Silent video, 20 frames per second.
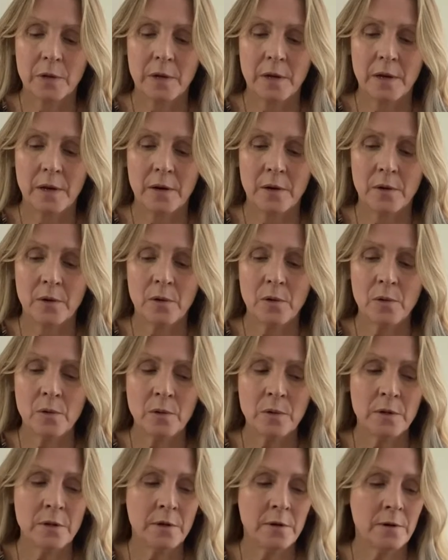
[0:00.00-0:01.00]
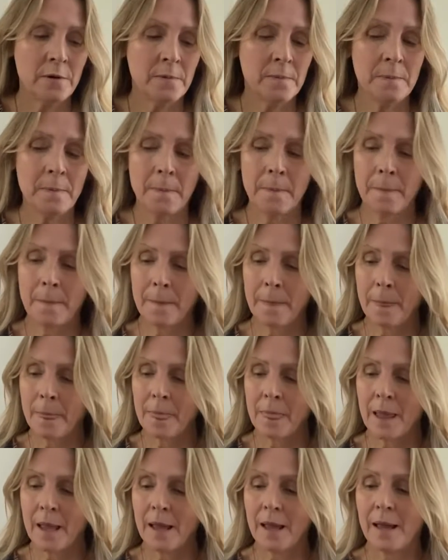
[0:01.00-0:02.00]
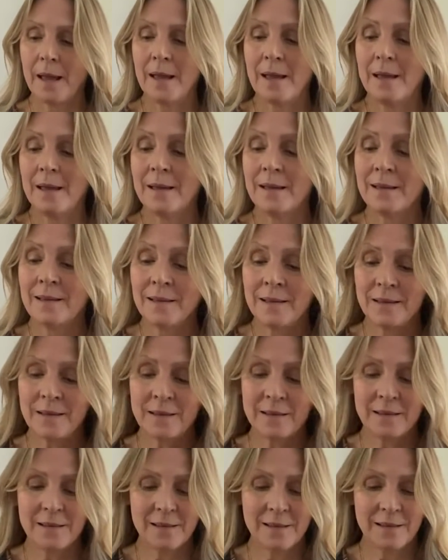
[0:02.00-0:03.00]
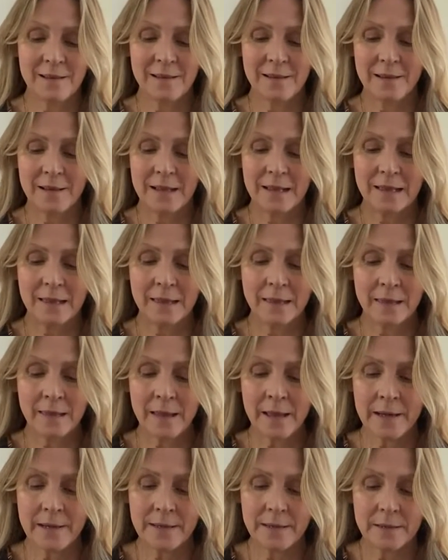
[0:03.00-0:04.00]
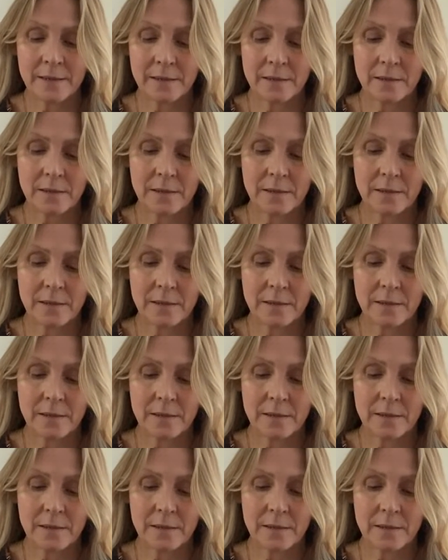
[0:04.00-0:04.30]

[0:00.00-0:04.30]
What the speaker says: in a holder and light it.